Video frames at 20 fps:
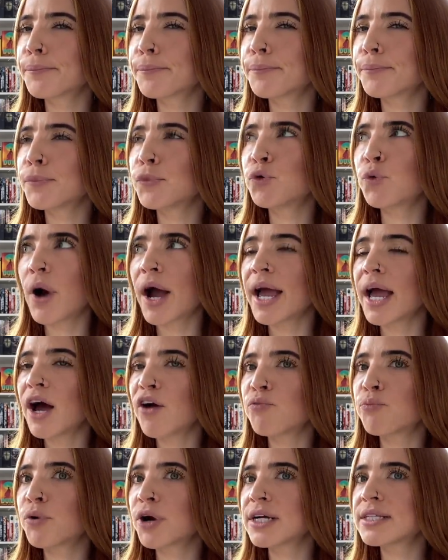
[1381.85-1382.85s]
do I
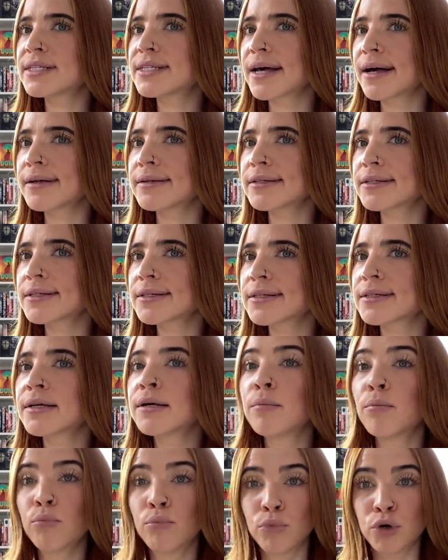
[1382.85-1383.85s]
have brain cells?
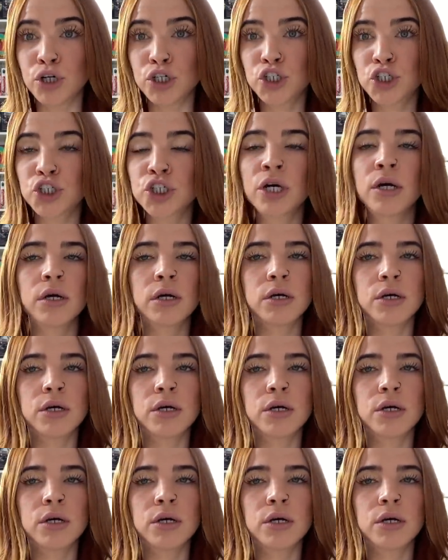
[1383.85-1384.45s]
Mush.